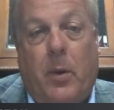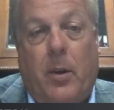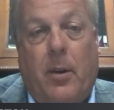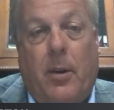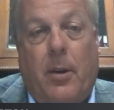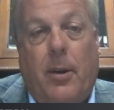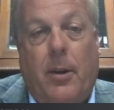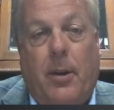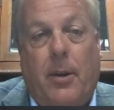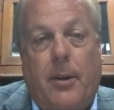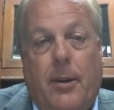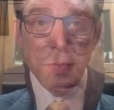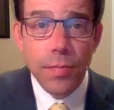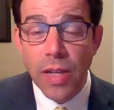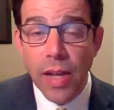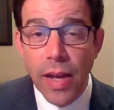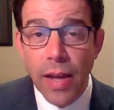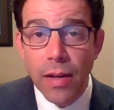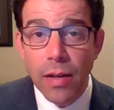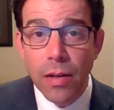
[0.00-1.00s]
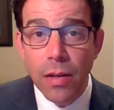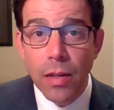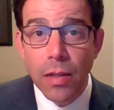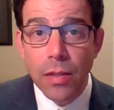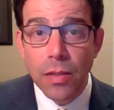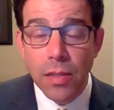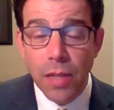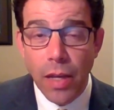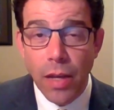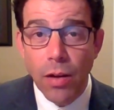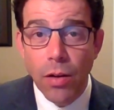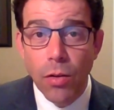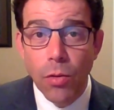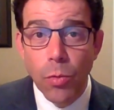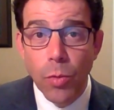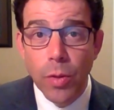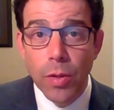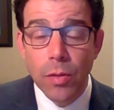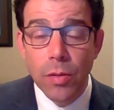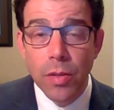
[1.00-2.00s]
And so does that entail
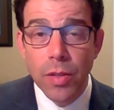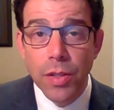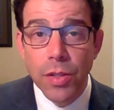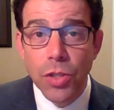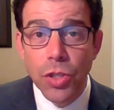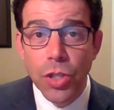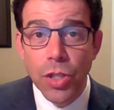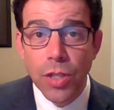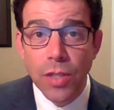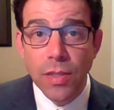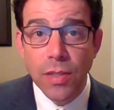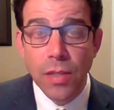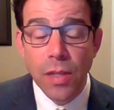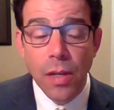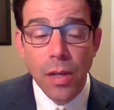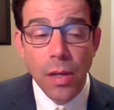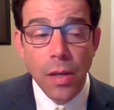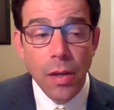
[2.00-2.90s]
really just